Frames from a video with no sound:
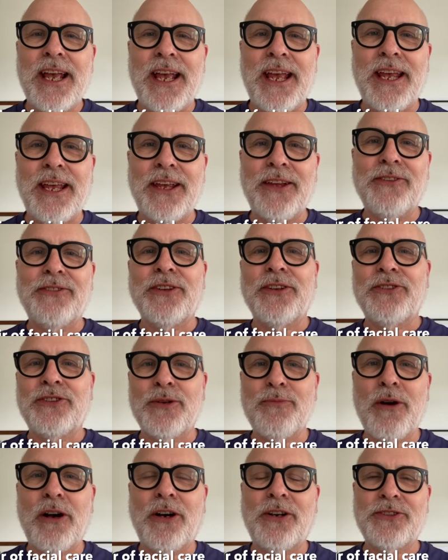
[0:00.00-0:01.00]
is
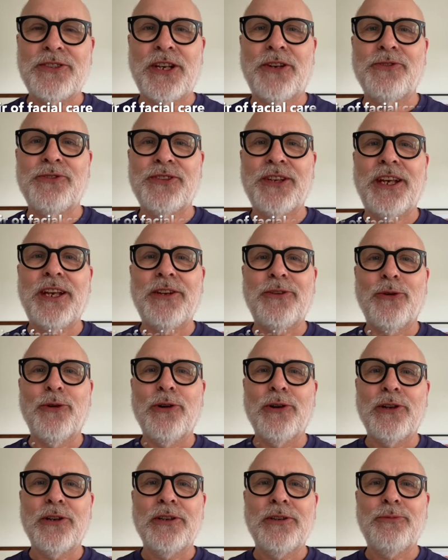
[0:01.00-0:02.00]
tomato seed
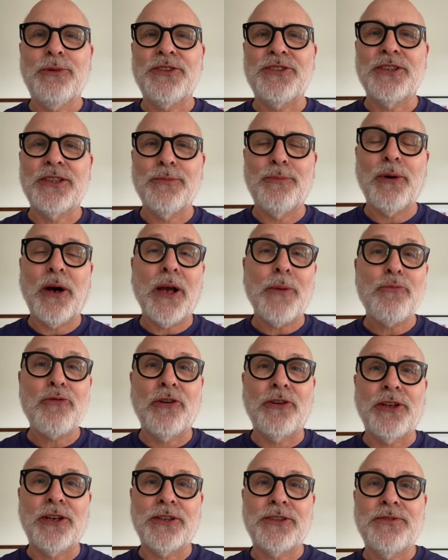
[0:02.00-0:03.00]
oil, which is a
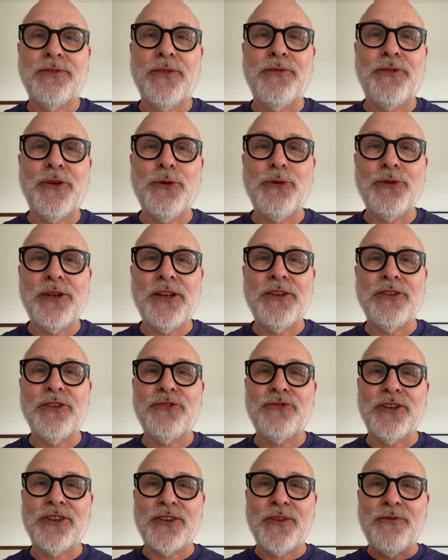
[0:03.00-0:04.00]
byproduct of the food
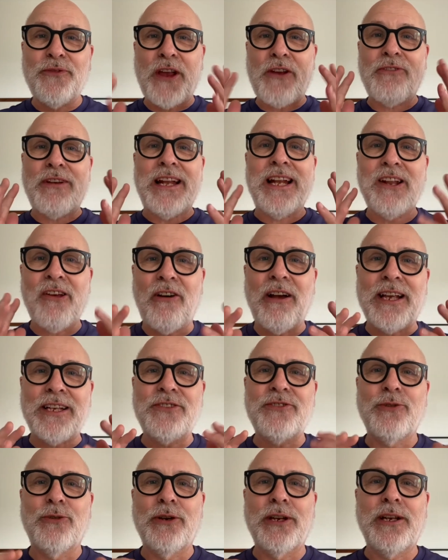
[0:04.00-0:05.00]
industry. It's a very
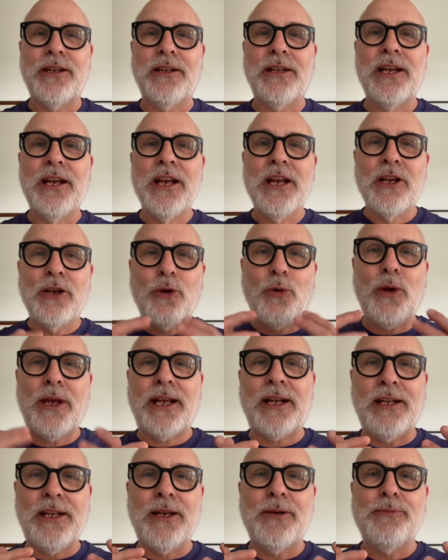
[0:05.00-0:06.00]
light oil,
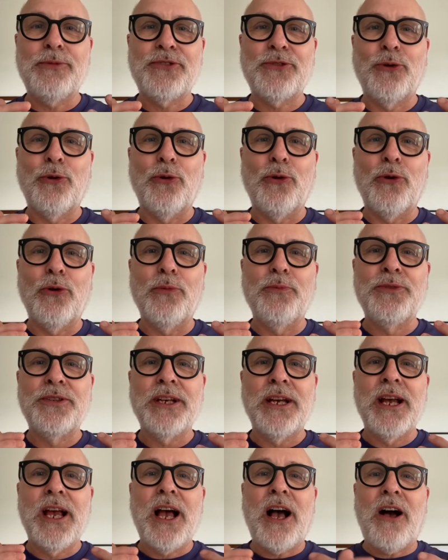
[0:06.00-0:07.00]
quickly absorbed,
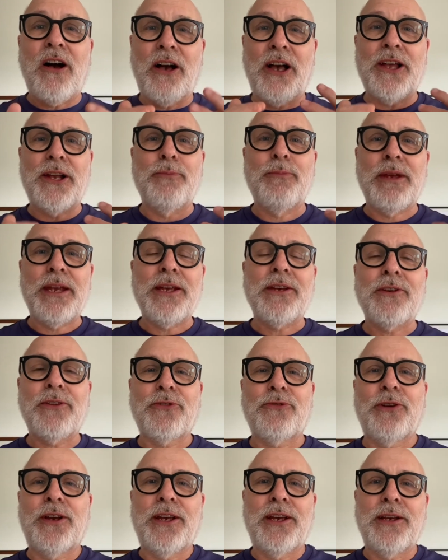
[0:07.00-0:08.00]
high in
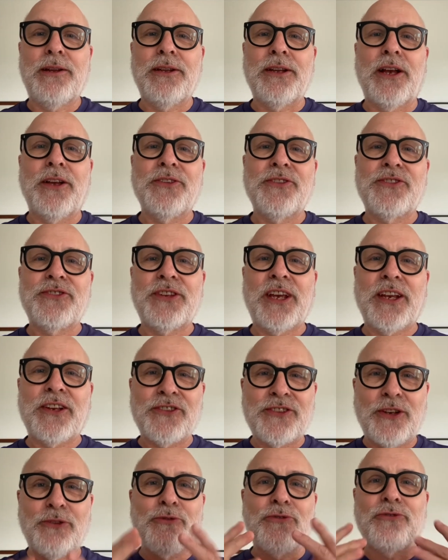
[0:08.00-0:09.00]
omega-3 and 6,
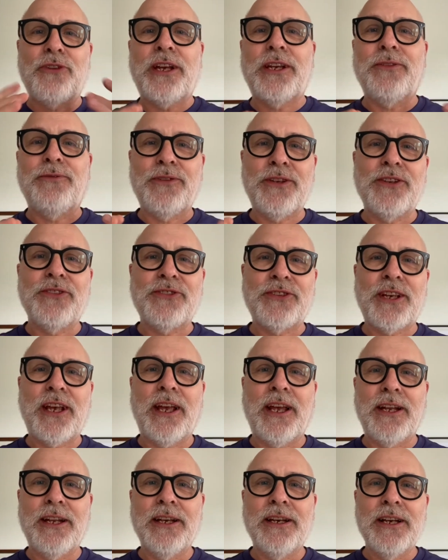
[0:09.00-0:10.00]
so great for your
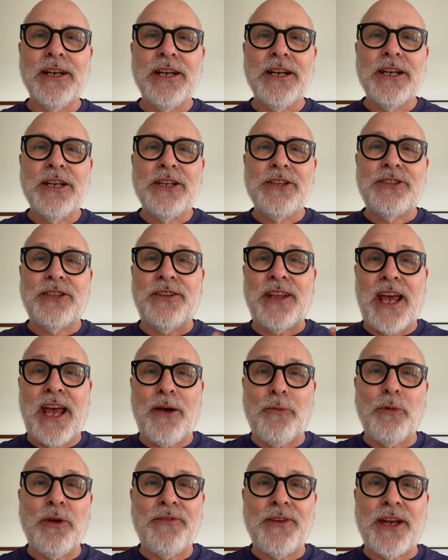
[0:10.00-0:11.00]
skin. To
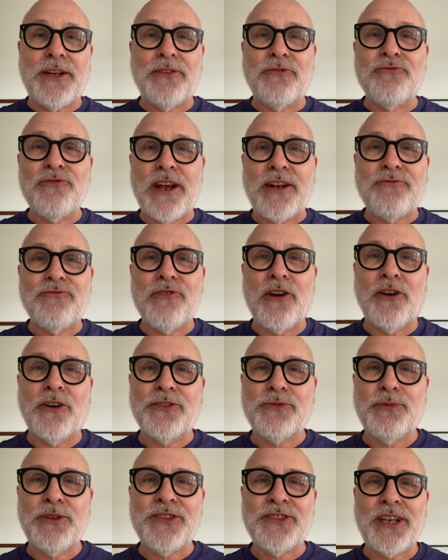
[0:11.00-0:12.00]
that, we've added red
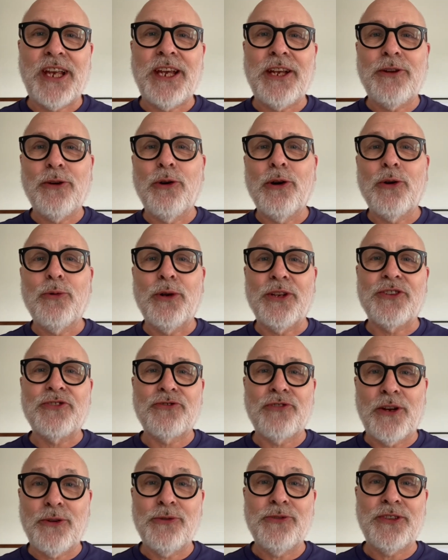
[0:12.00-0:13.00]
raspberry seed oil, which
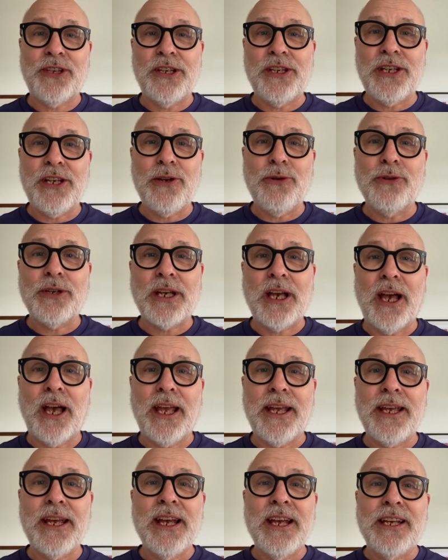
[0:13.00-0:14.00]
grows in the
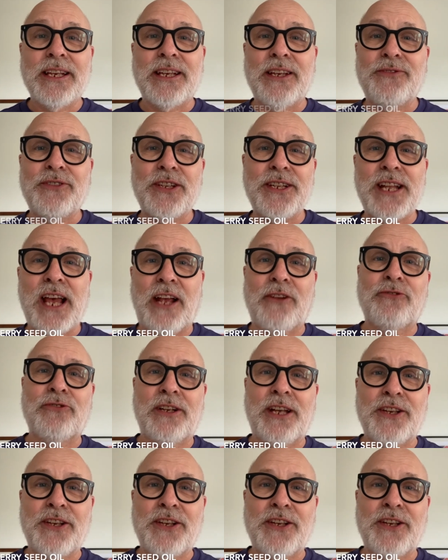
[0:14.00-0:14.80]
UK, gives a natural